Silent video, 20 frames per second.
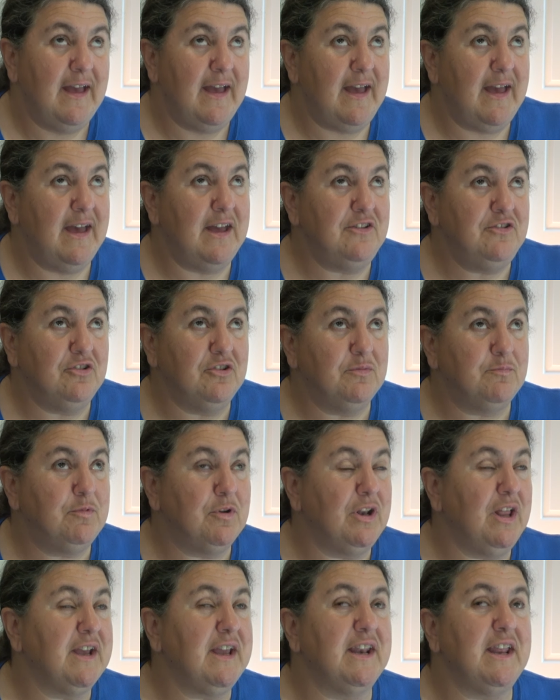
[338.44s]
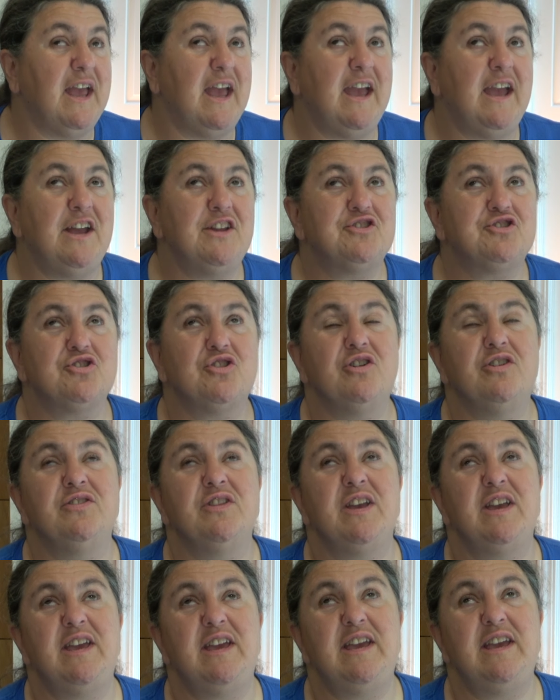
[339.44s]
And you could put like an H on
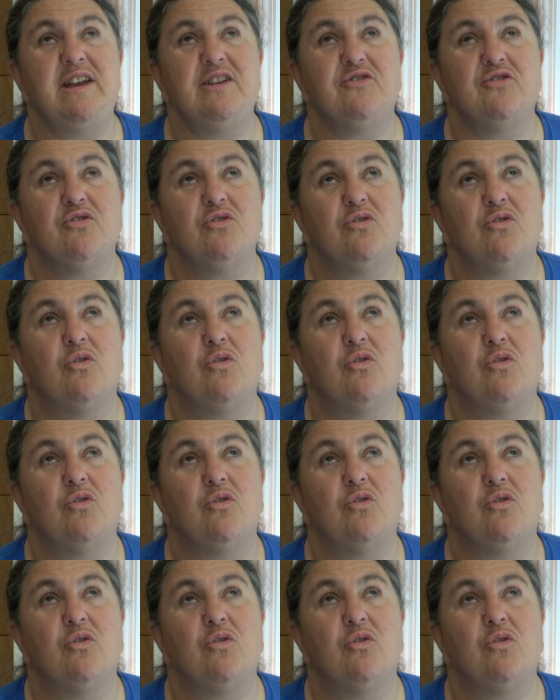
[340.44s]
the heat